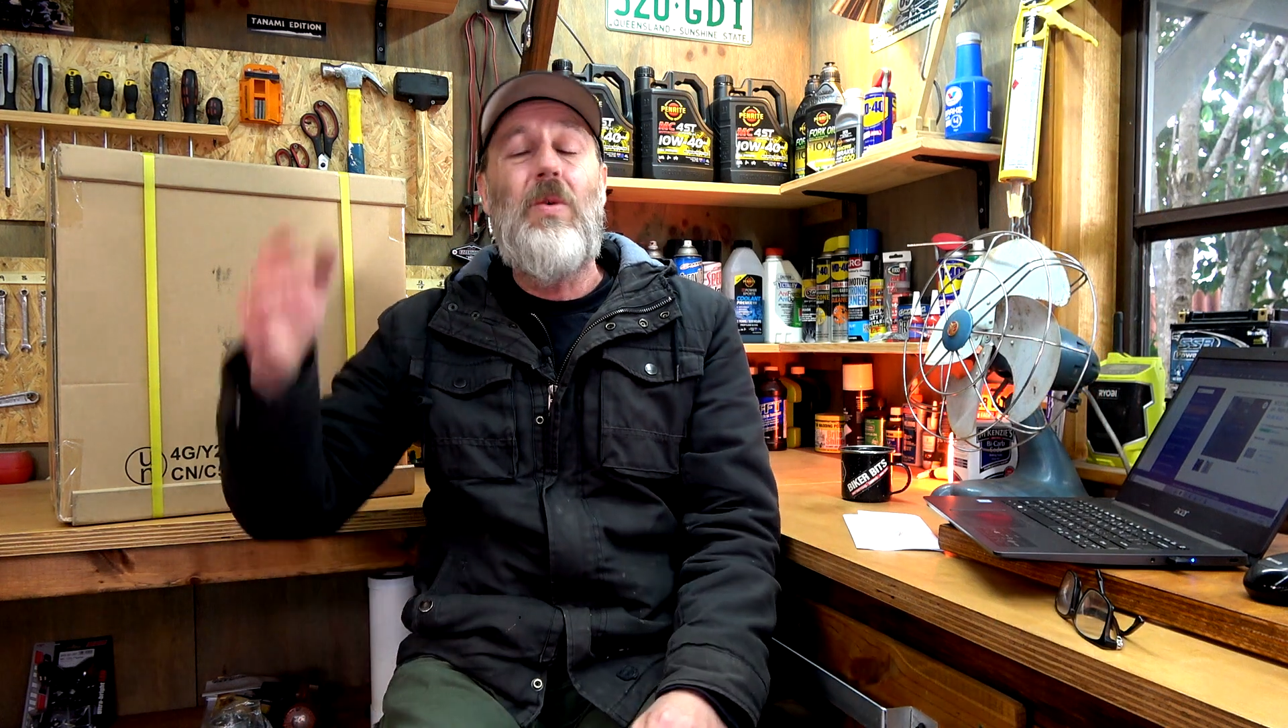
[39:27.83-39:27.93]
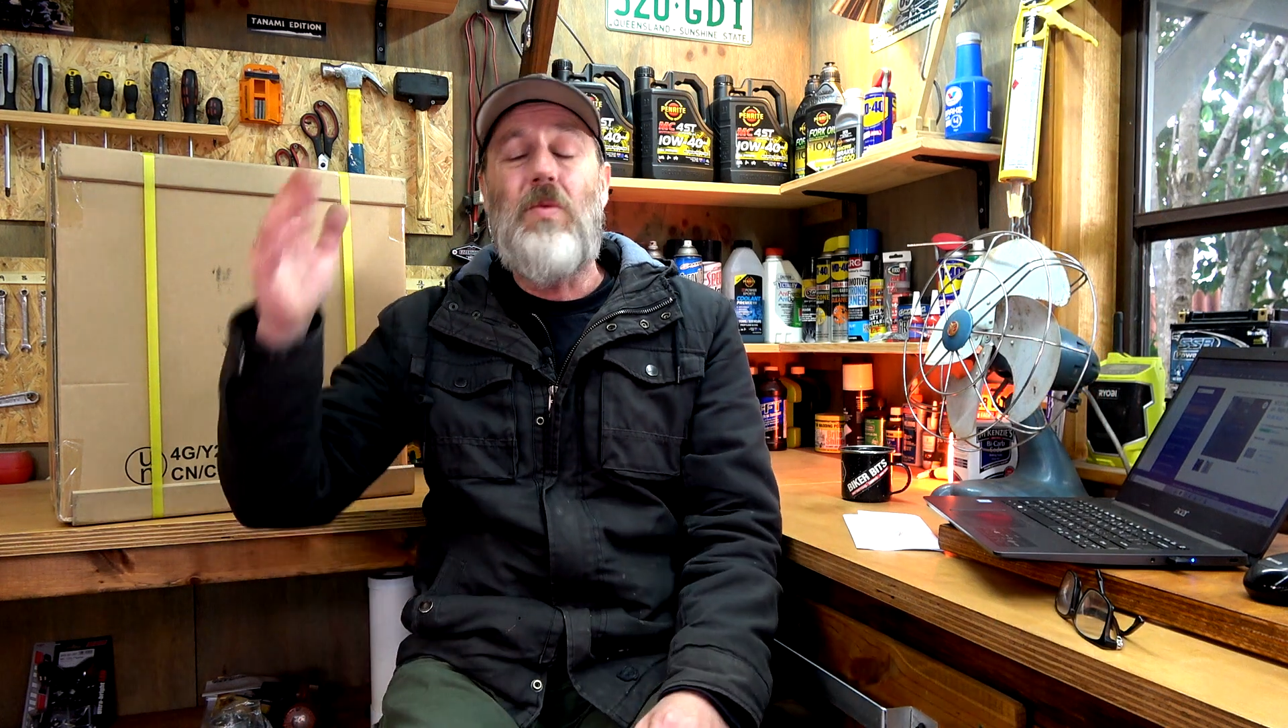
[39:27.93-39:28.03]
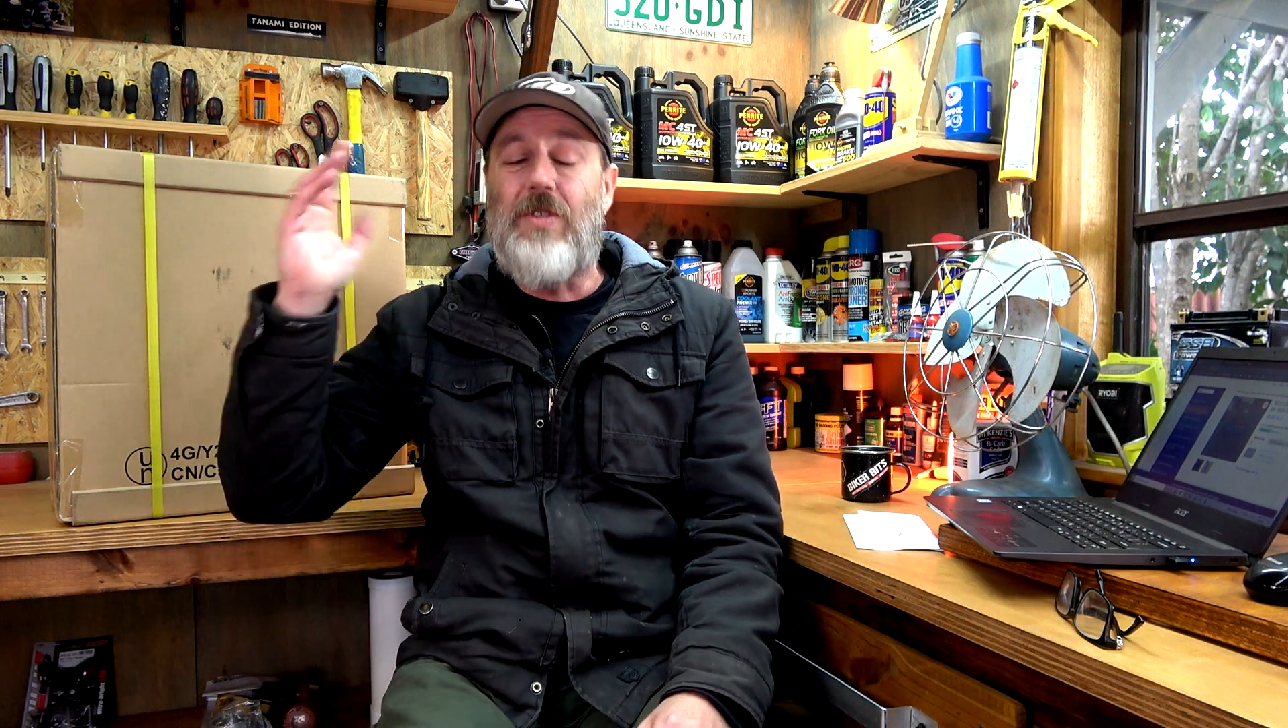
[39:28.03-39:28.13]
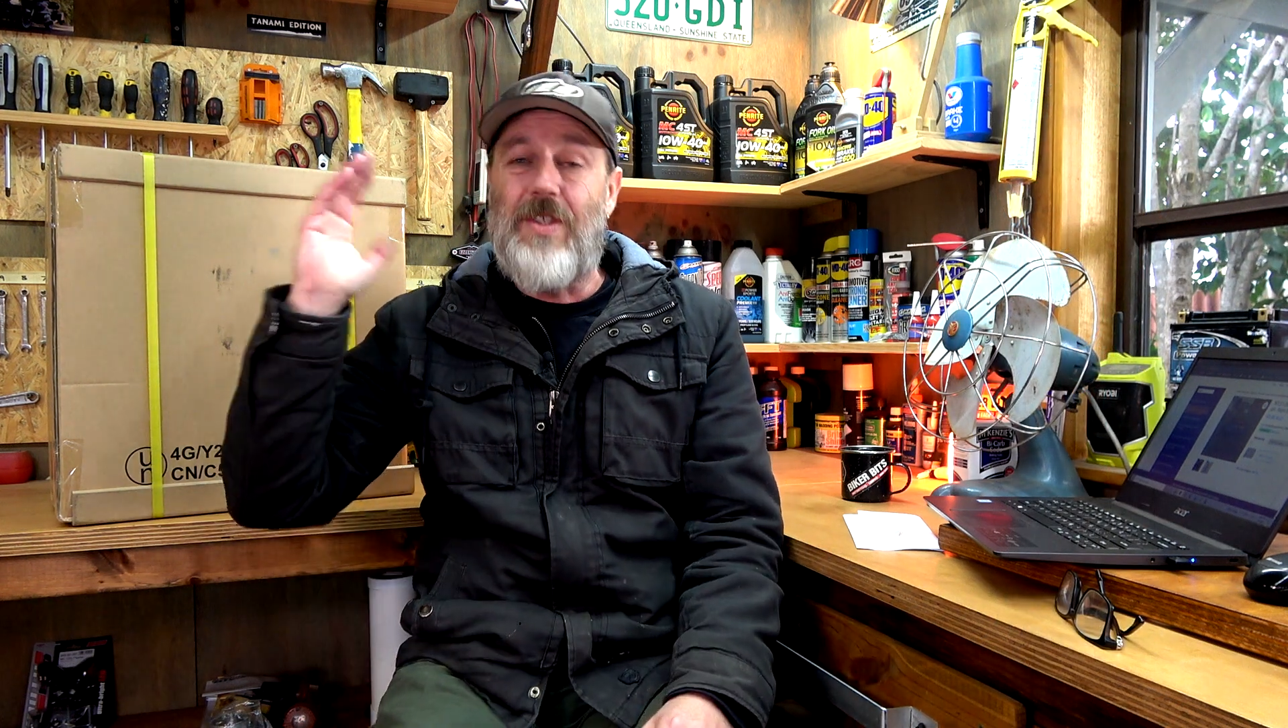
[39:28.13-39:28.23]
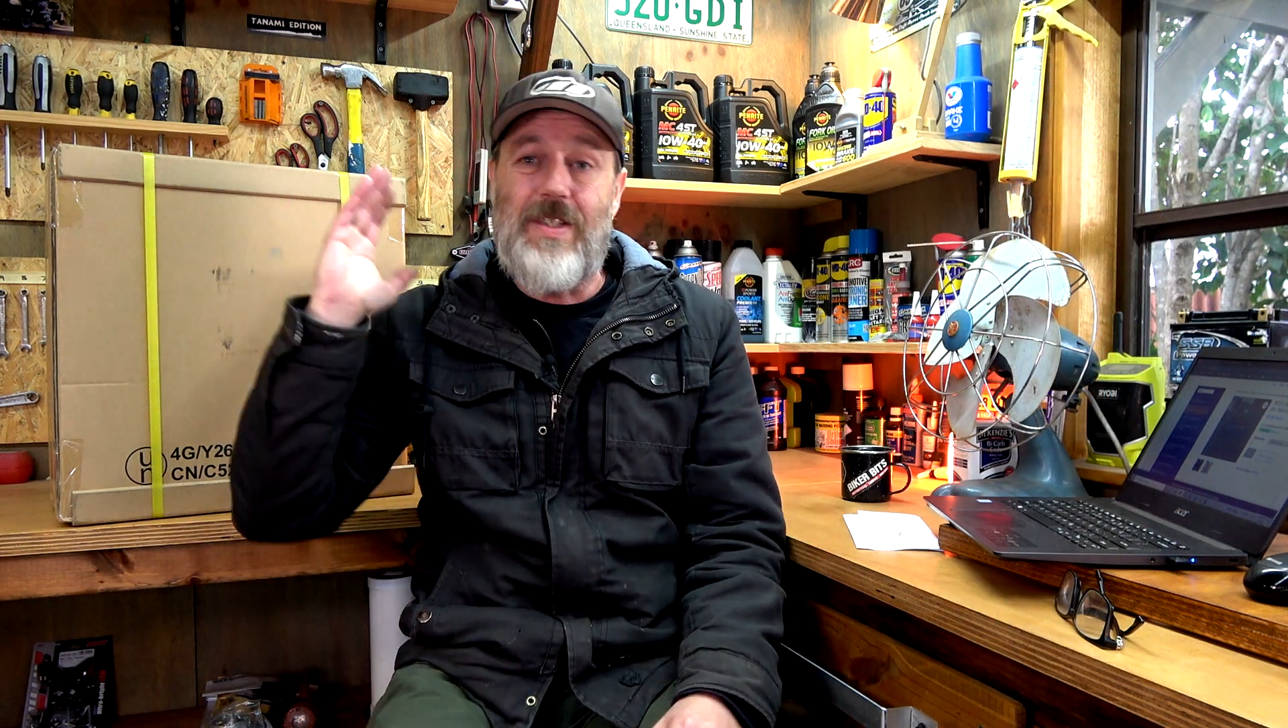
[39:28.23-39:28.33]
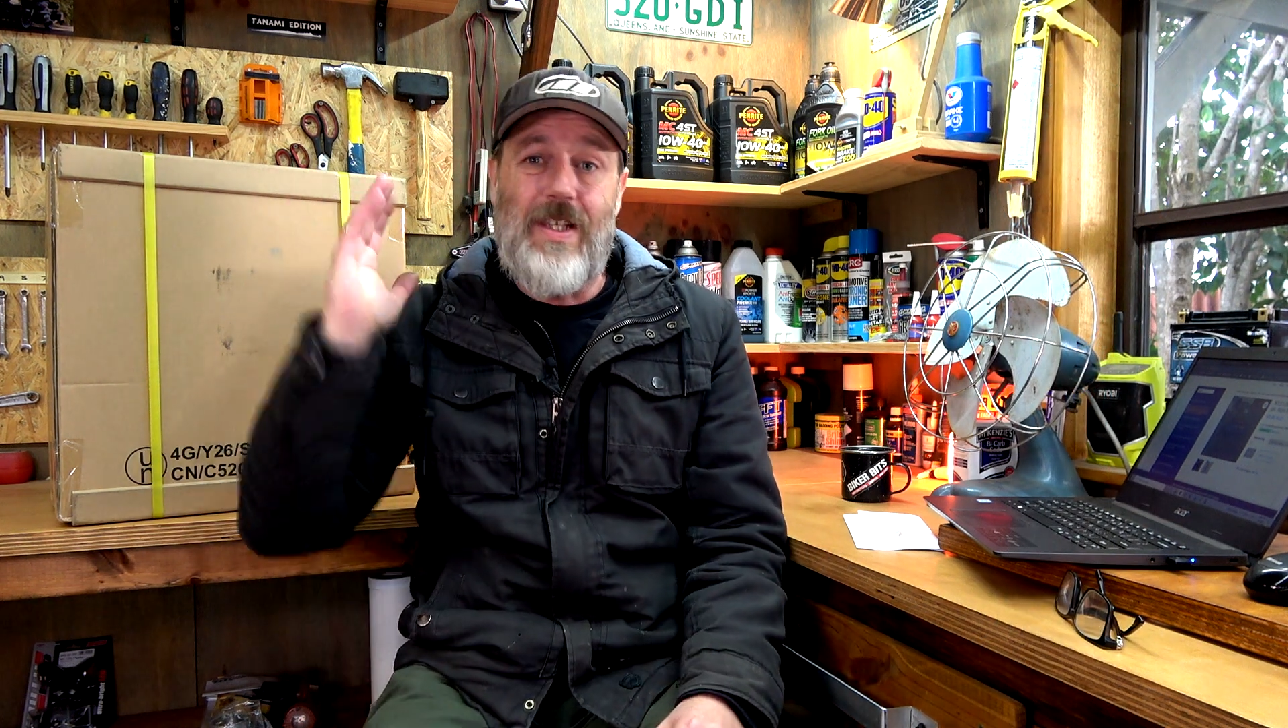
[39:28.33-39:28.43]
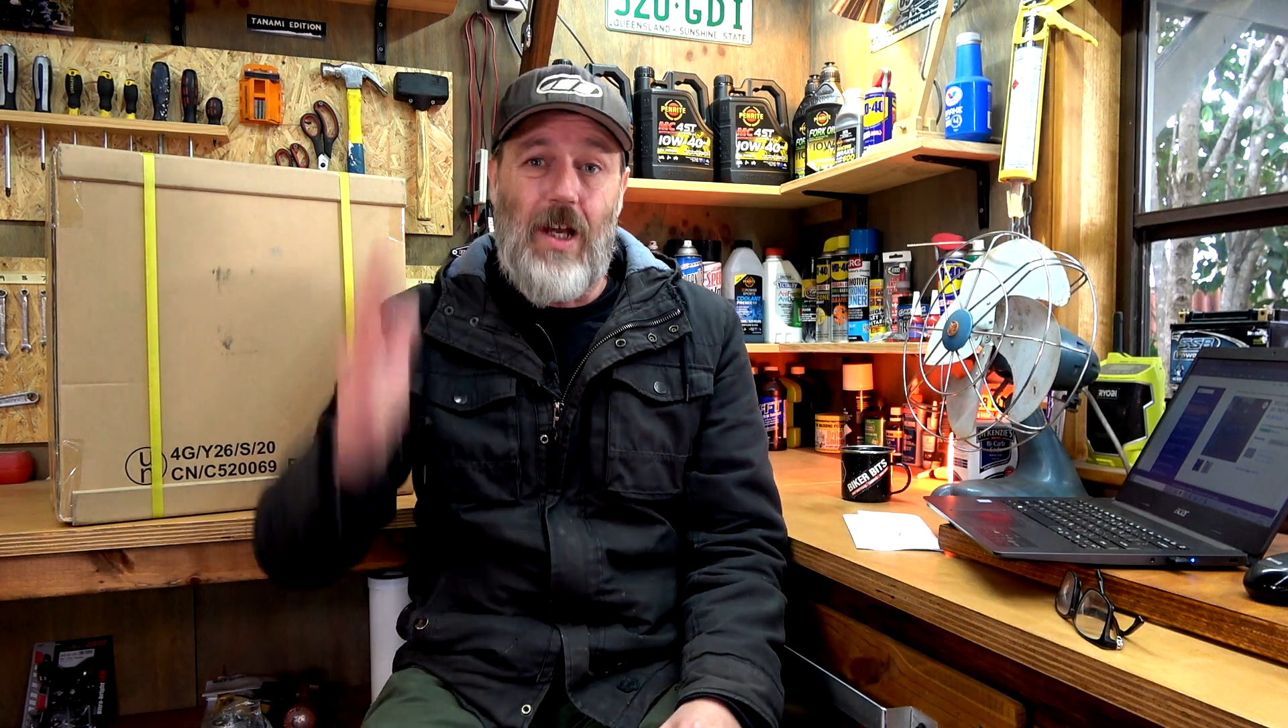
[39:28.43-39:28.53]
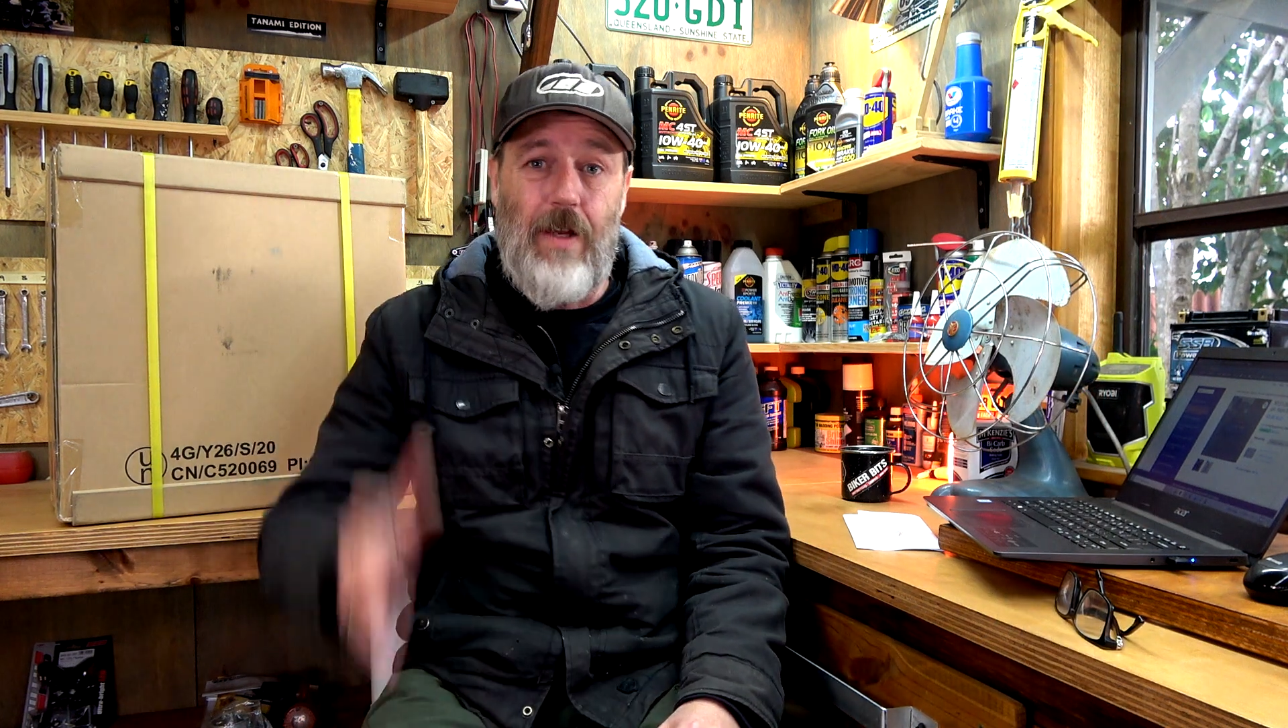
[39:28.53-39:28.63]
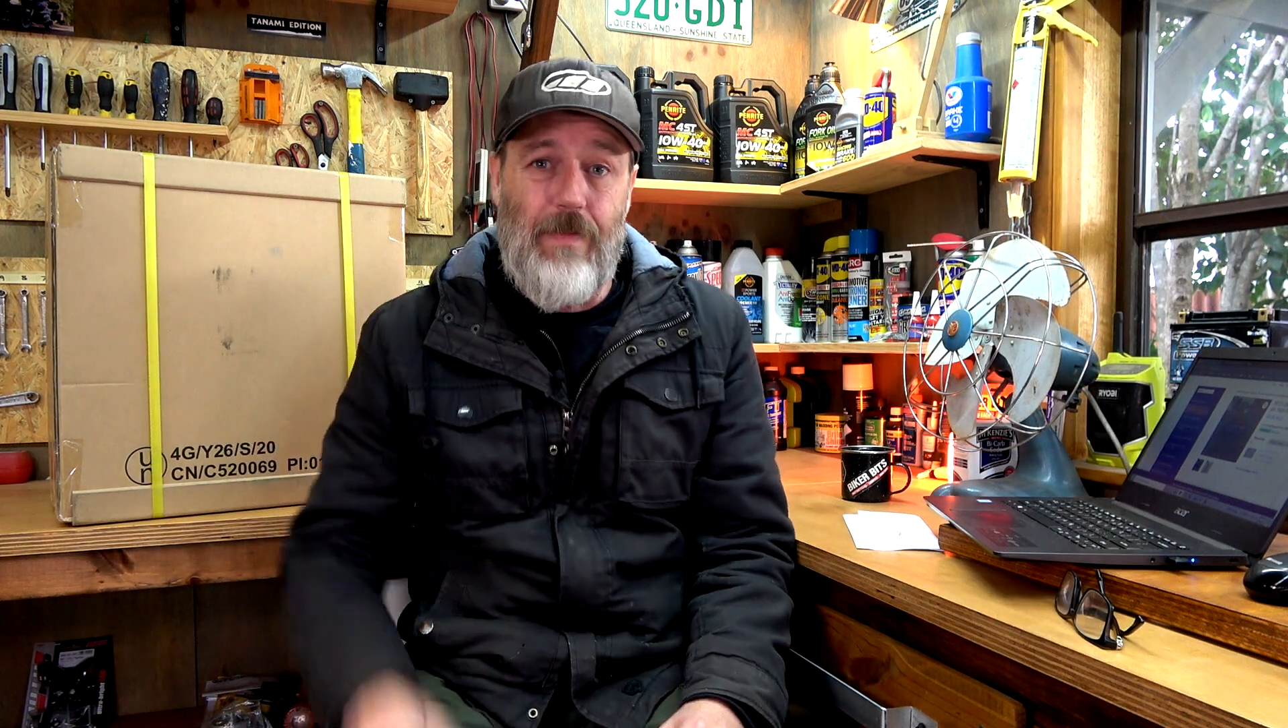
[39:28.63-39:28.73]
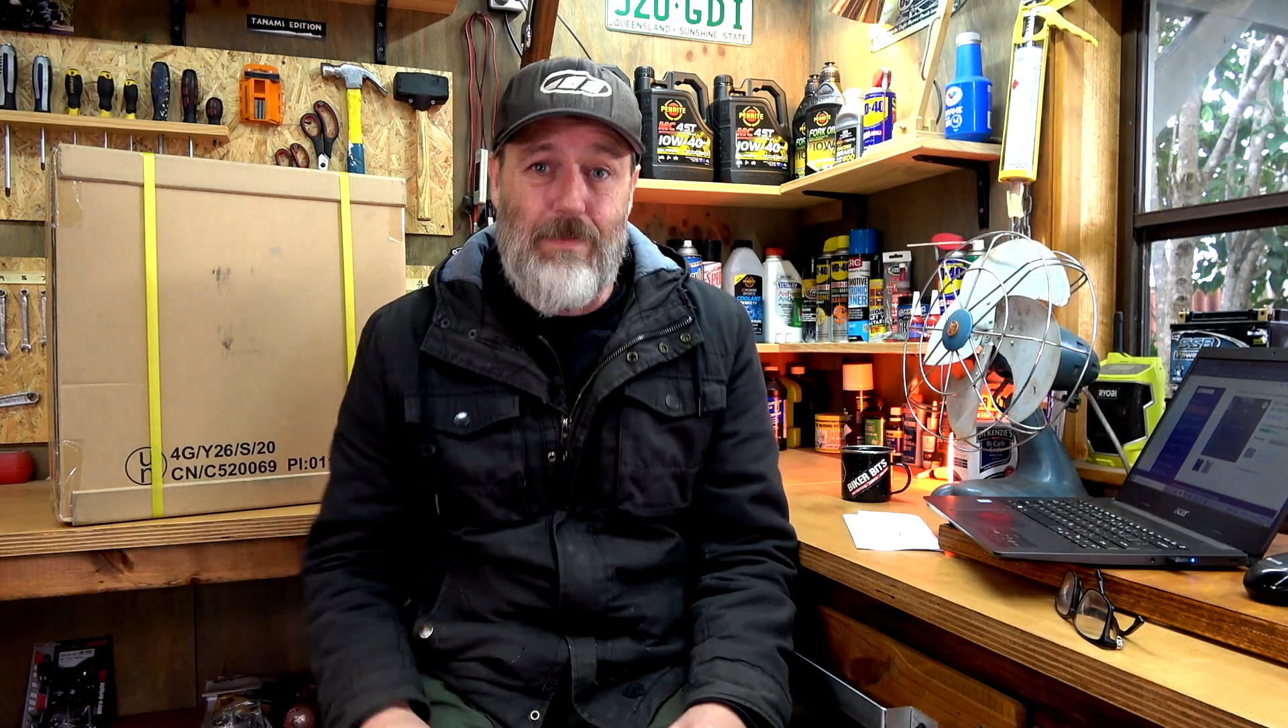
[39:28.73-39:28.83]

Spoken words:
will just go for